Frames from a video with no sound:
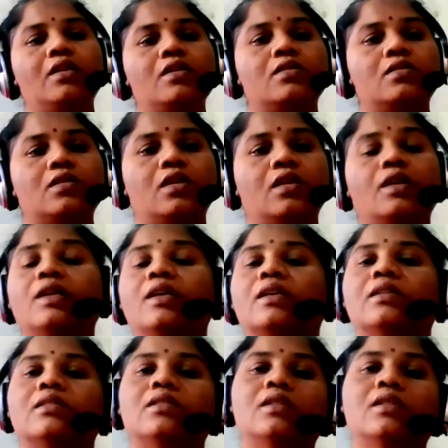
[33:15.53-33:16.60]
is generally
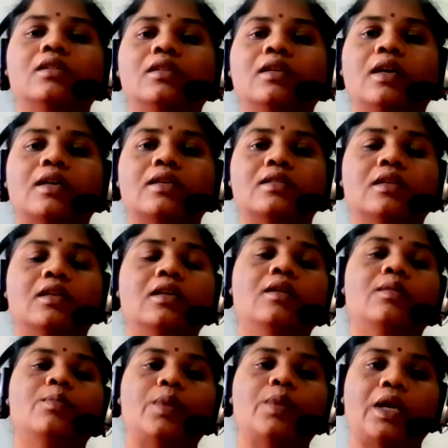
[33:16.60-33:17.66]
considered as a
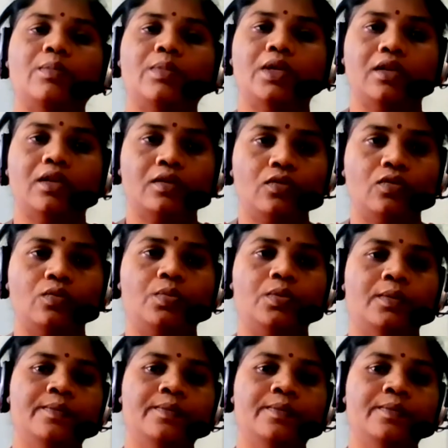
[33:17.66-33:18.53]
primary group.